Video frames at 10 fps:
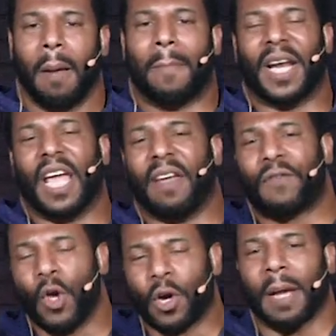But if
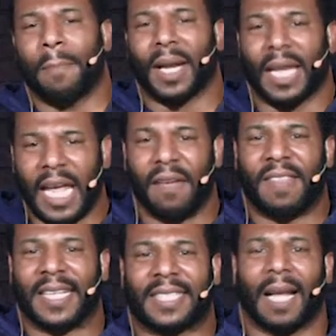you can believe
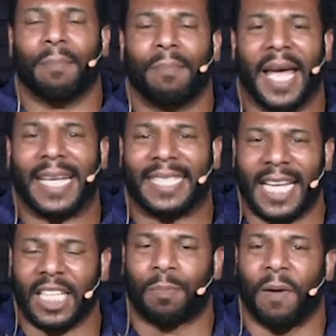that something
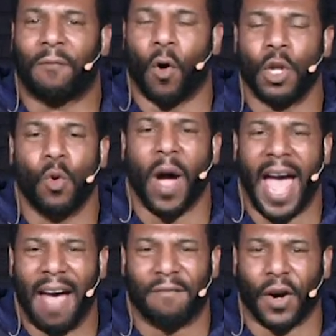exists before you
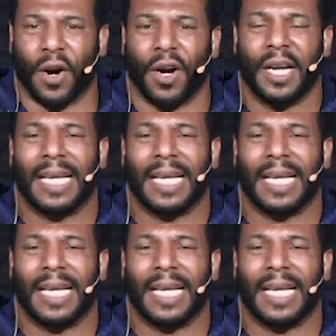ever